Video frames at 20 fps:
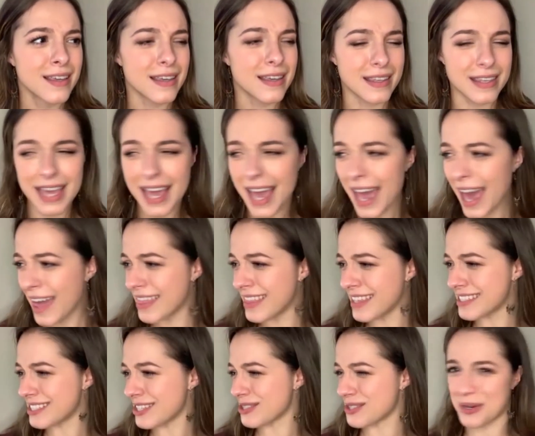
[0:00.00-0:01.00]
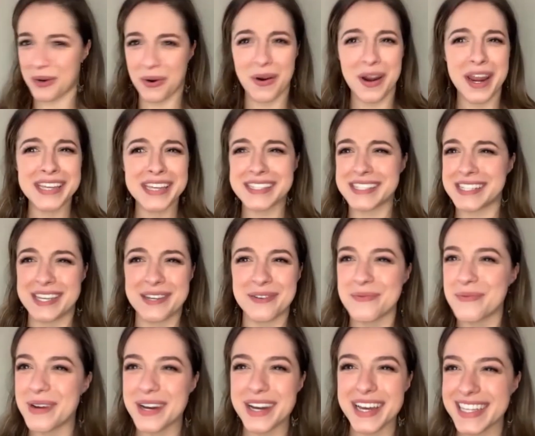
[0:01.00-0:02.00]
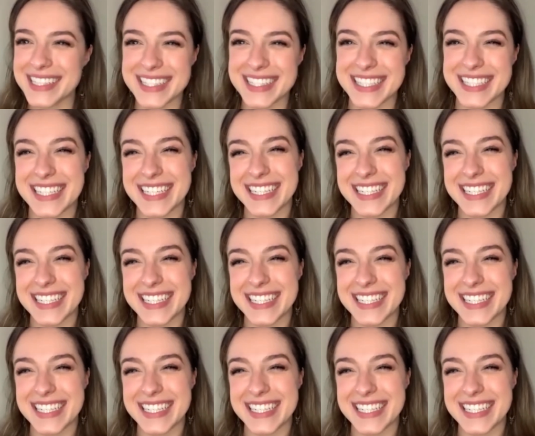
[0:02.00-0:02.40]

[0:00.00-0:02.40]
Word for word: yeah, this is crazy. What?